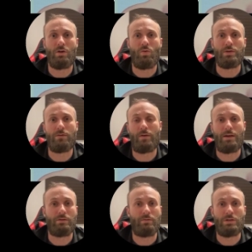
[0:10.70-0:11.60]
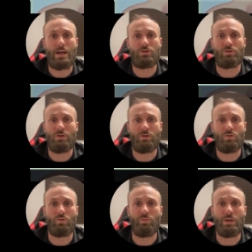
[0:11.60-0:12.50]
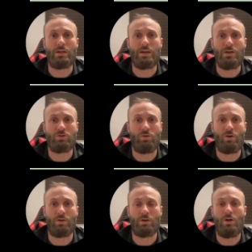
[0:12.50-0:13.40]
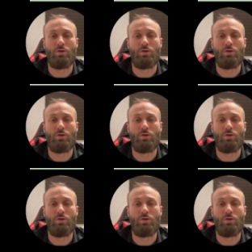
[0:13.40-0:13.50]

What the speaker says: with a fun, which actually you could be engaged in the learning.